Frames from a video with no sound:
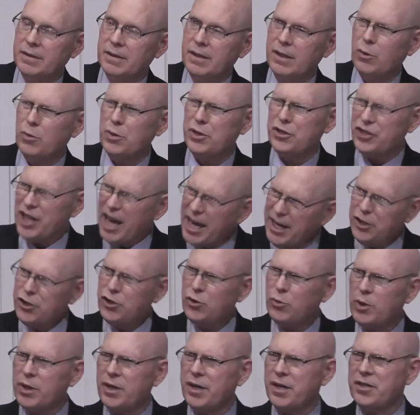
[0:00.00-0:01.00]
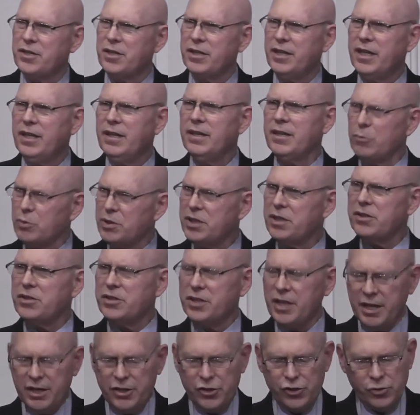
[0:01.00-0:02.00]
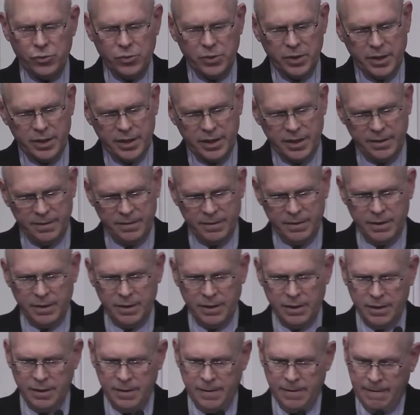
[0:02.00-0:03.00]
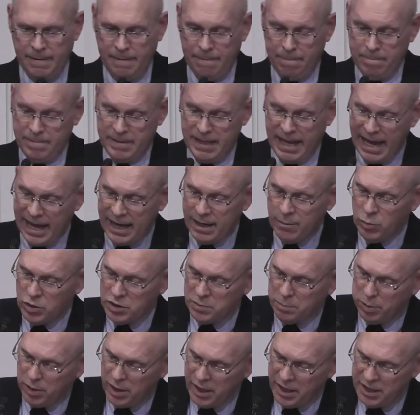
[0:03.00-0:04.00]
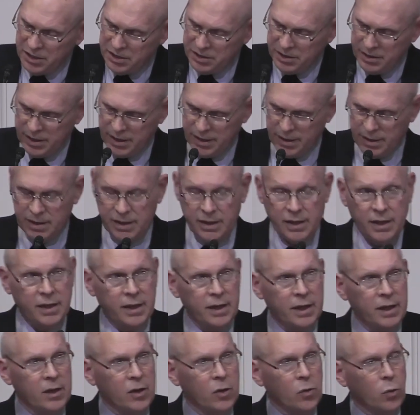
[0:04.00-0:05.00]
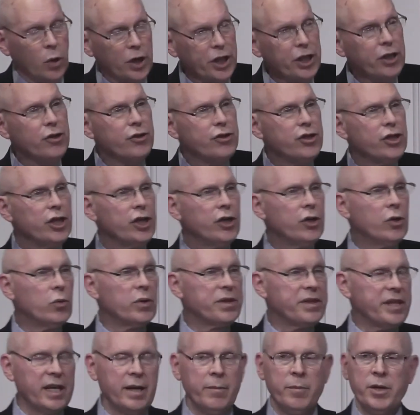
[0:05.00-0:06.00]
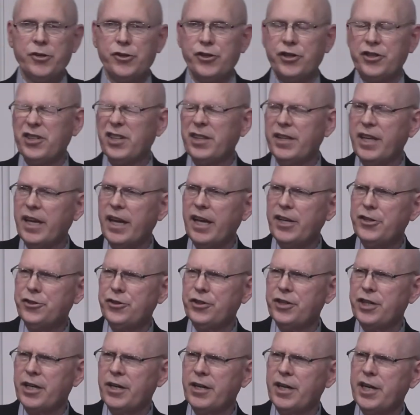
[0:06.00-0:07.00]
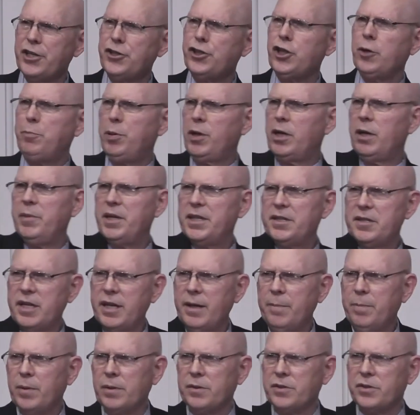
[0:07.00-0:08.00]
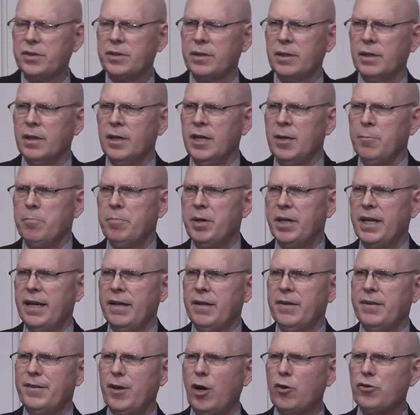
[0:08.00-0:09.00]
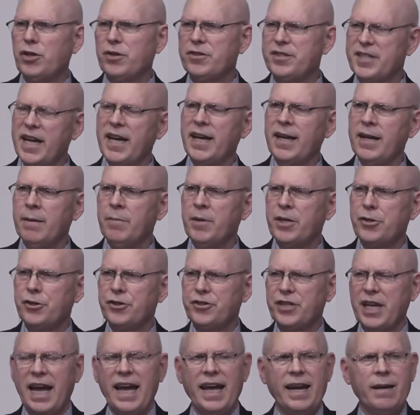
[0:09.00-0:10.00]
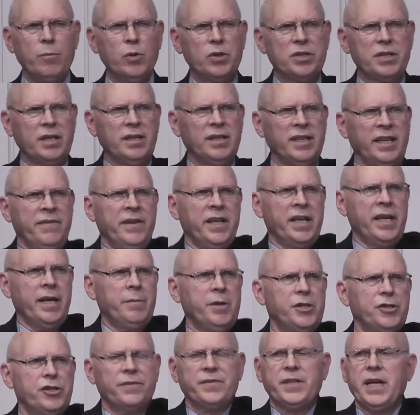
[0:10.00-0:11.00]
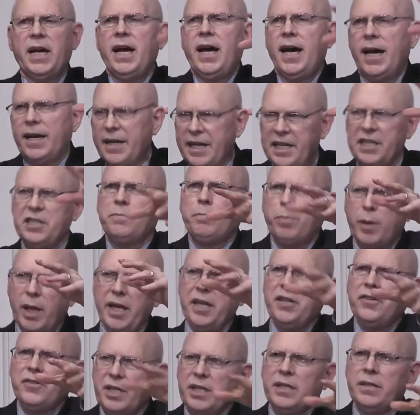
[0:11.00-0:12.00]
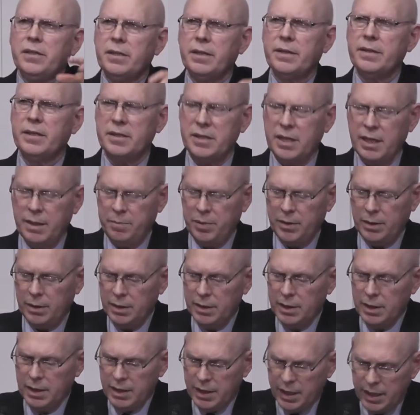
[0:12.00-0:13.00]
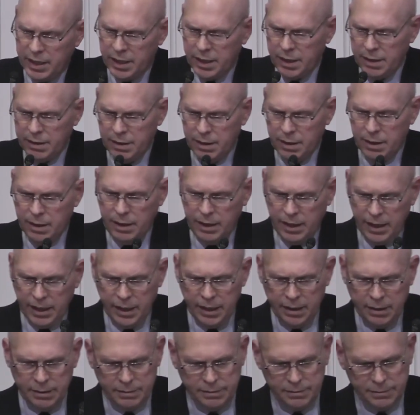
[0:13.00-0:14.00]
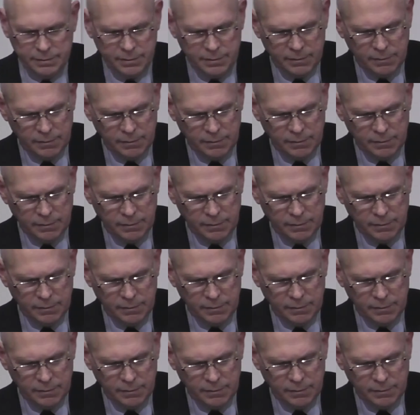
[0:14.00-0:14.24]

There were sanctuaries in Eden, it was a sanctuary. And Adam was placed there. What do you do with images in the ancient Near East? You put them in temples, but those are dead images. Adam was the living image of God, and he's placed into the temple in Eden.